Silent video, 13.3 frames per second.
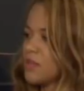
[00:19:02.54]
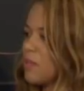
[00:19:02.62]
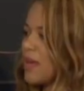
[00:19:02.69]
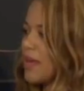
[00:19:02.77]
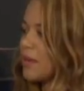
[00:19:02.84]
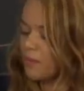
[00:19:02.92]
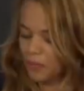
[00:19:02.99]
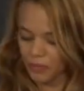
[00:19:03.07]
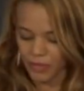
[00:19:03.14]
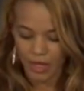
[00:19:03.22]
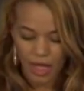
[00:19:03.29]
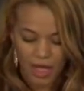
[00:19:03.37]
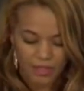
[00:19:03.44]
bit.
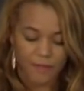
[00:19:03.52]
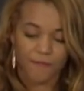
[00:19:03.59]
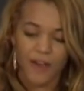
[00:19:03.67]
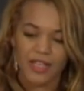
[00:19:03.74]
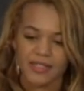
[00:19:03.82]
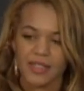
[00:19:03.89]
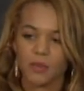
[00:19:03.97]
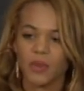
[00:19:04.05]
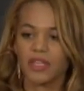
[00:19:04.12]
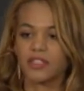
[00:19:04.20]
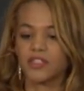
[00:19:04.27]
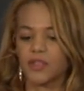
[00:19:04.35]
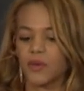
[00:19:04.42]
The first thing we
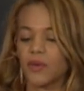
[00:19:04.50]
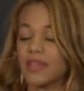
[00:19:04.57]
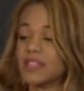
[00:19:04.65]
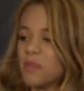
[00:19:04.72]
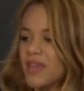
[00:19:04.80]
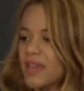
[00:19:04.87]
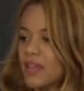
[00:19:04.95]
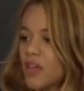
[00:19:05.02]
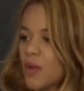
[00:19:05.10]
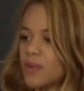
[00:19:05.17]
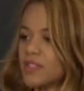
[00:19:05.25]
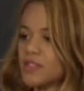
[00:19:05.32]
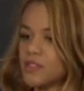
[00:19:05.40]
can do is make it go
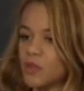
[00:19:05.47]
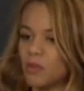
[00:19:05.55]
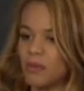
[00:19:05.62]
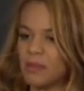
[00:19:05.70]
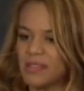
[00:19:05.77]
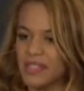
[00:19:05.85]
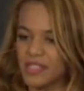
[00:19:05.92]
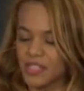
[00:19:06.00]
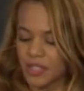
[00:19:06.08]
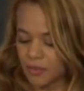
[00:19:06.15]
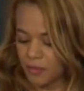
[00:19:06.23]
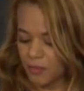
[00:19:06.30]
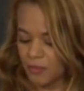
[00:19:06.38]
into superposition.